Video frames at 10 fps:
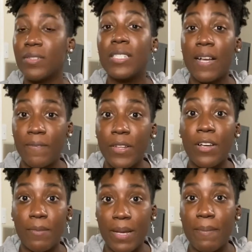was definitely
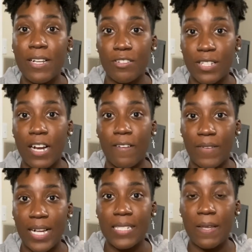going to be a major
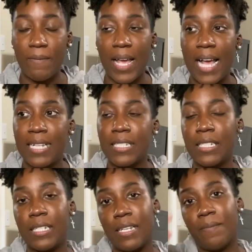sacrifice if I had
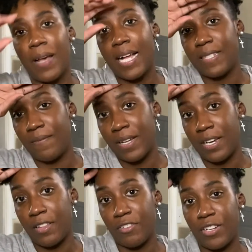to find
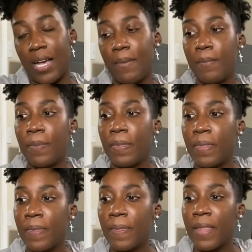another job.
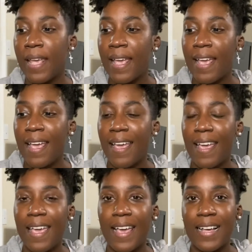
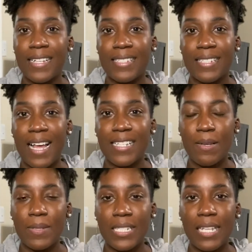And as
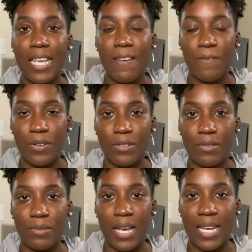I was looking
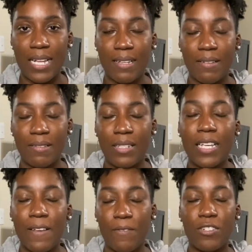for
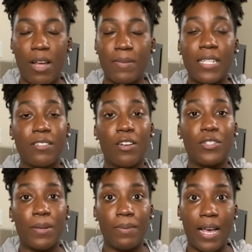jobs, I started
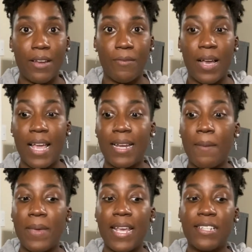to apply to one, and
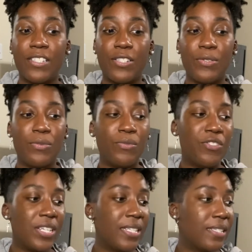I began to
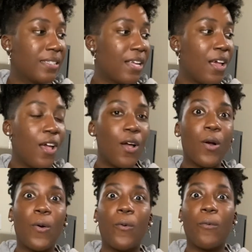just
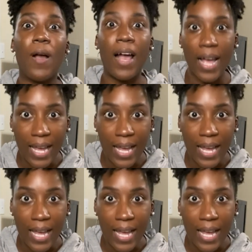cry.